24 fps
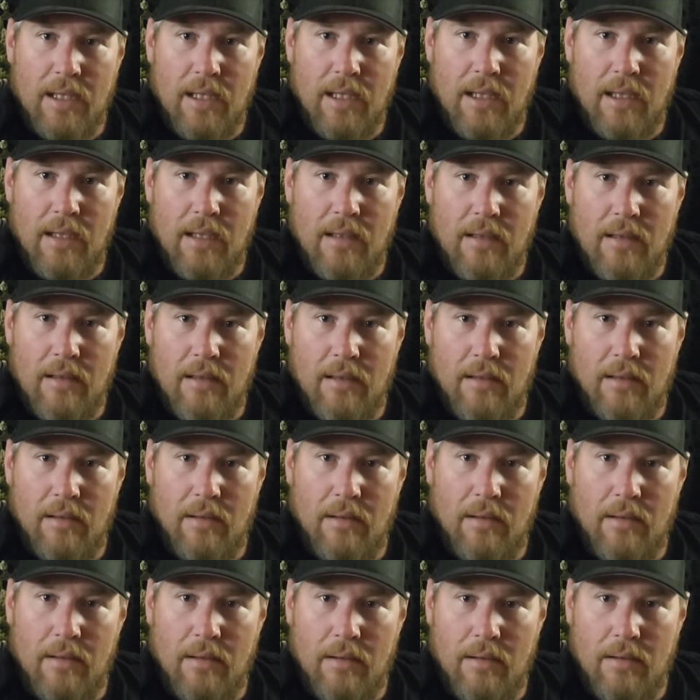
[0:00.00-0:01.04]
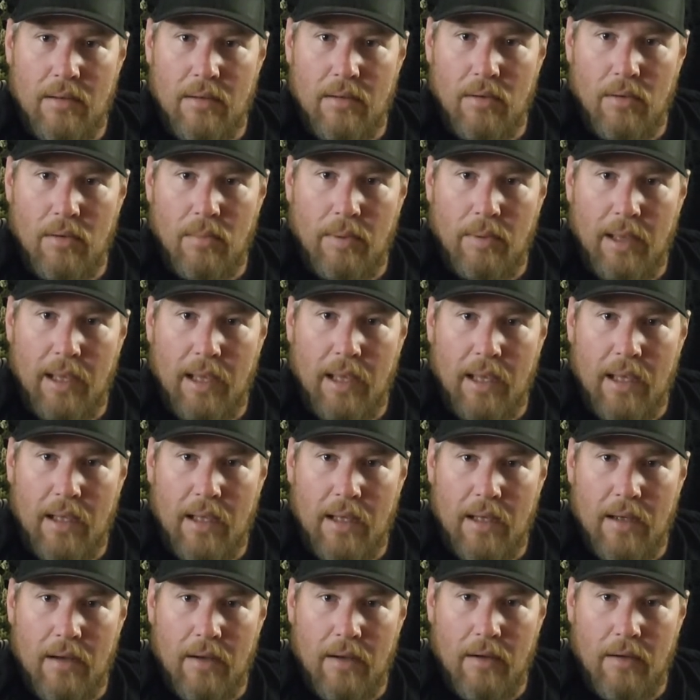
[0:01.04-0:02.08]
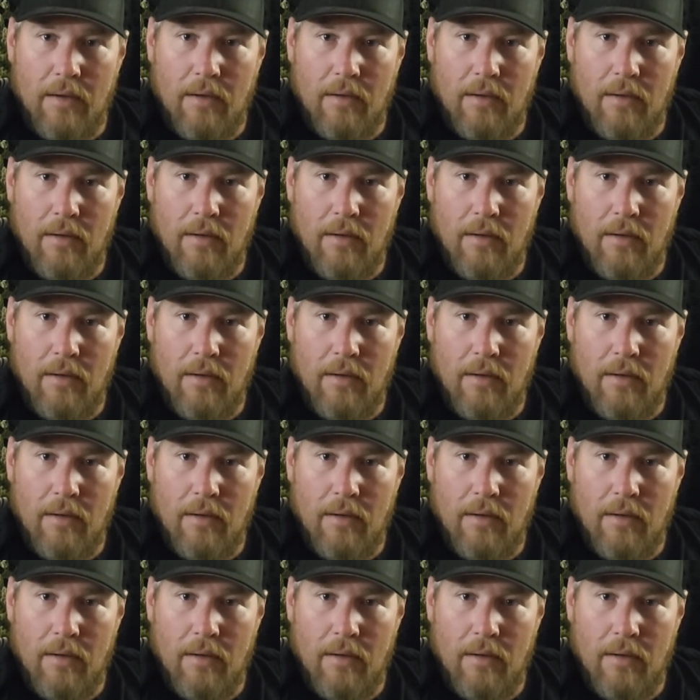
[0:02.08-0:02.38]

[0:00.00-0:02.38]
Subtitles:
that. Go back in here.